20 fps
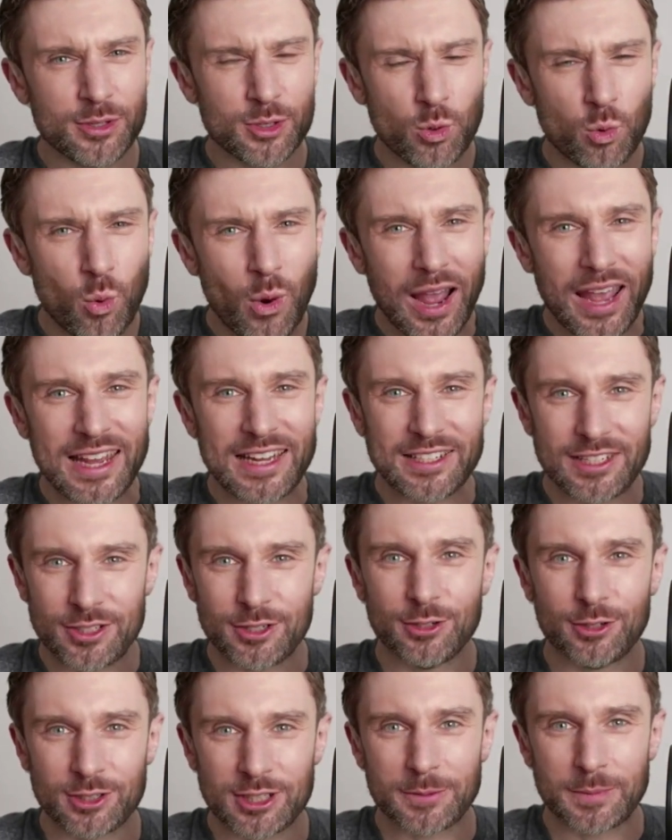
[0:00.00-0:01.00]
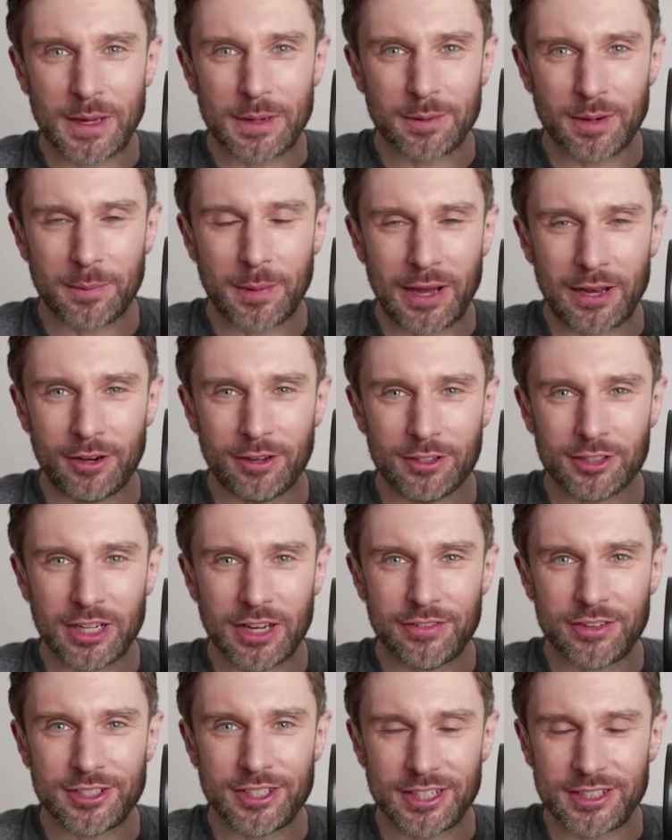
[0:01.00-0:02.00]
It was a way to talk to people about
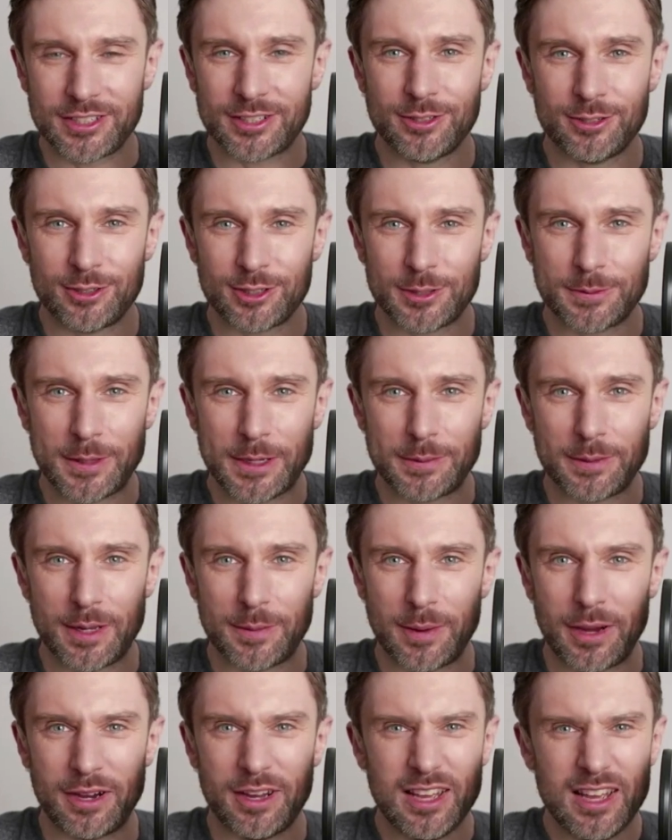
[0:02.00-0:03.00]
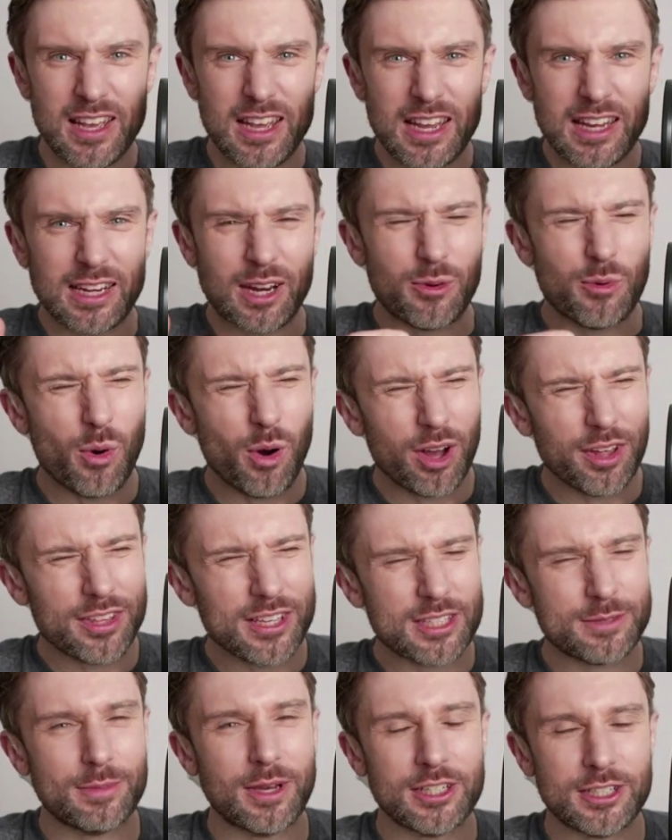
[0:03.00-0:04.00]
longevity and to talk to people about, you know, what are
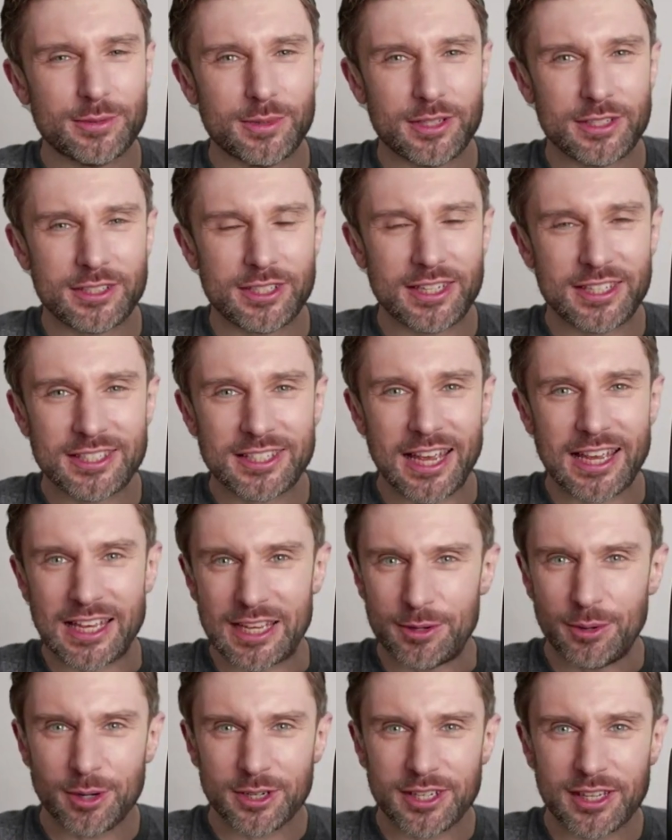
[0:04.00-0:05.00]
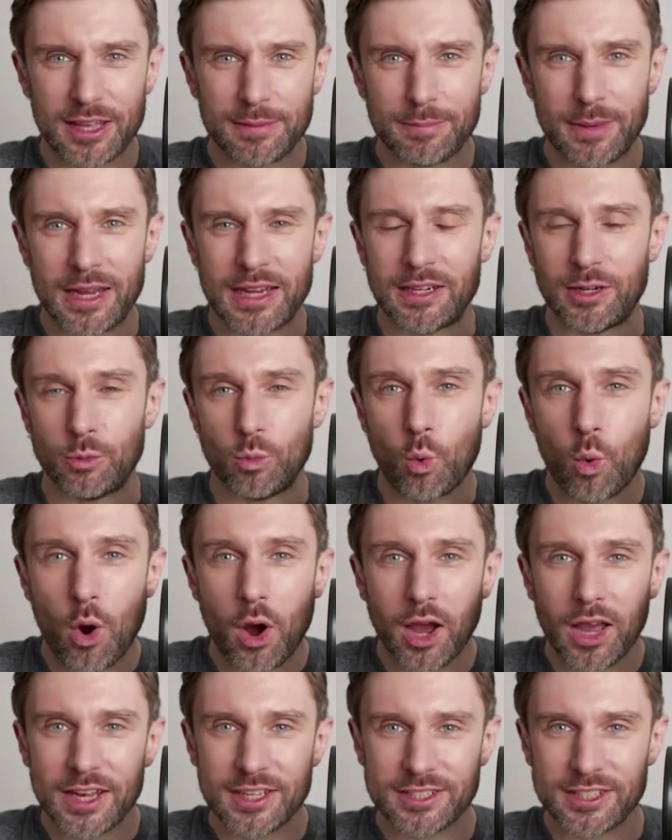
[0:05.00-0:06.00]
these measurements he's taking? What do they mean? And
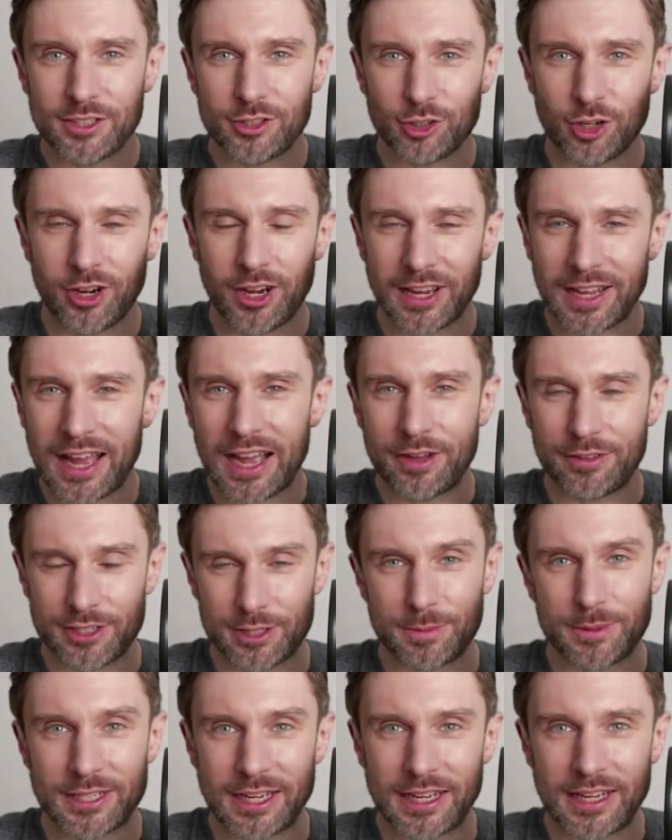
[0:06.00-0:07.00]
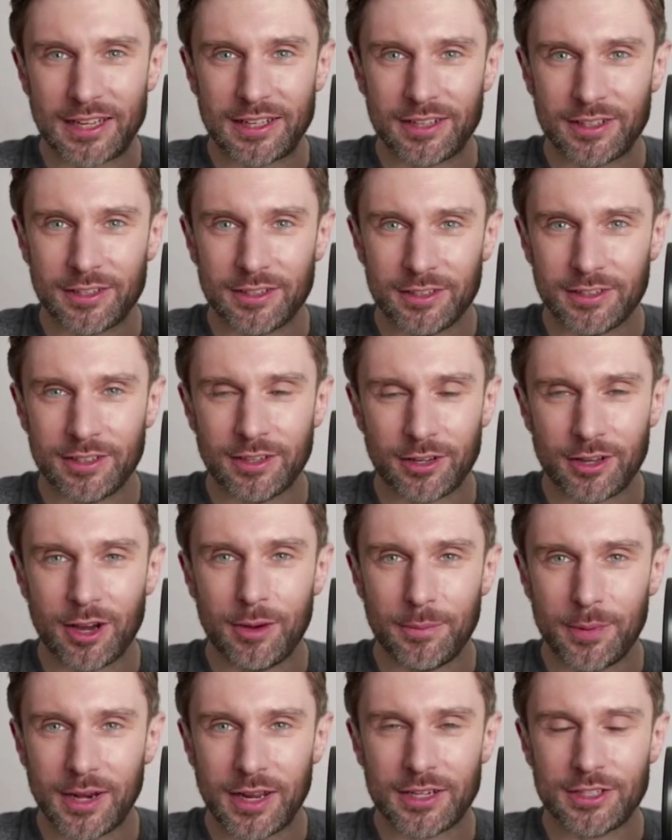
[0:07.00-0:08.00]
why is he trying out this particular, you know,
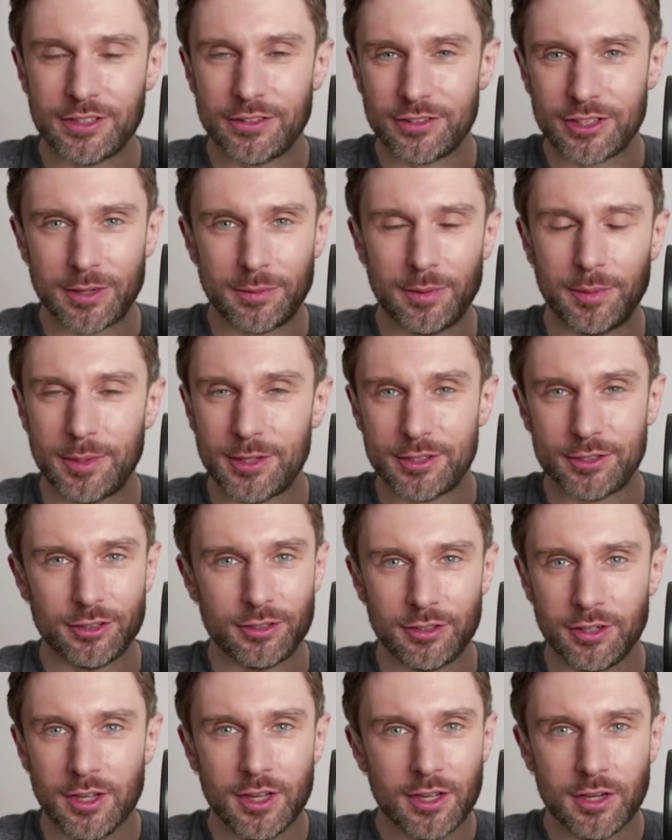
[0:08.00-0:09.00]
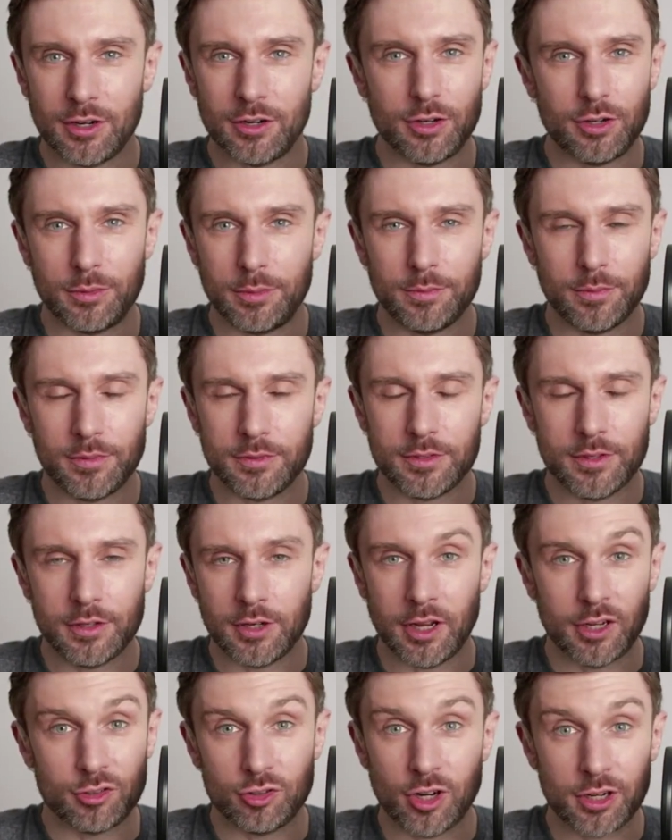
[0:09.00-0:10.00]
combination of supplements or, or
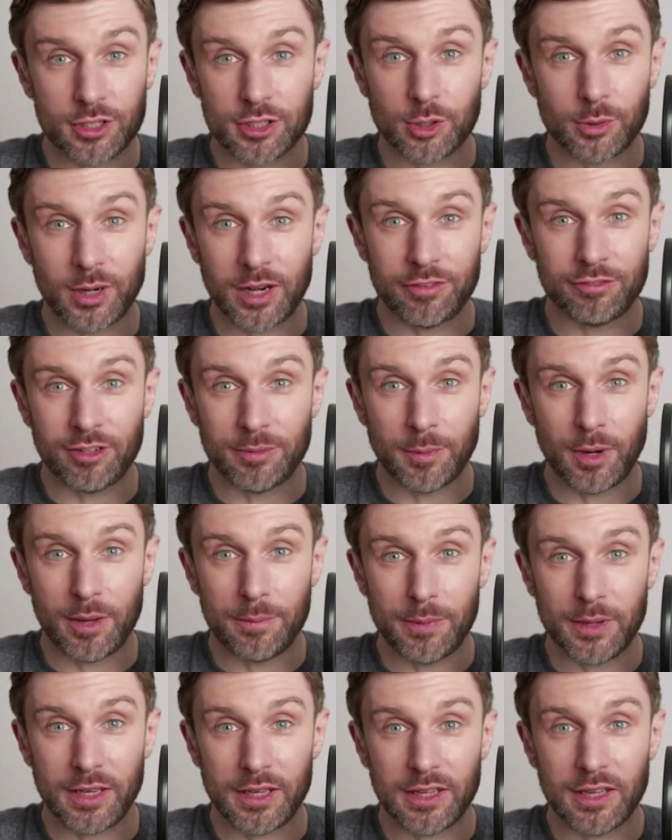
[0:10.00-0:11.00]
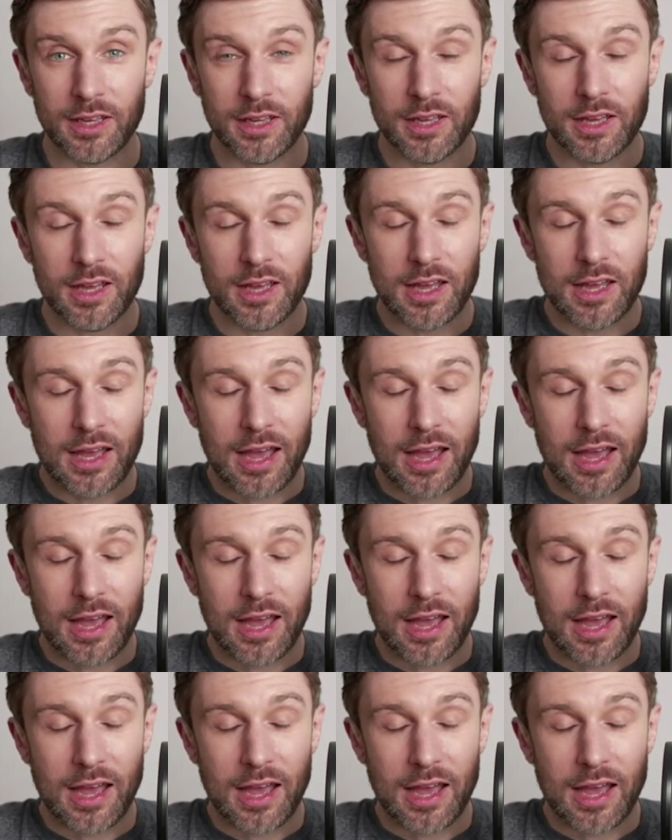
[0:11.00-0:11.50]
uh, drugs or whatever it might be?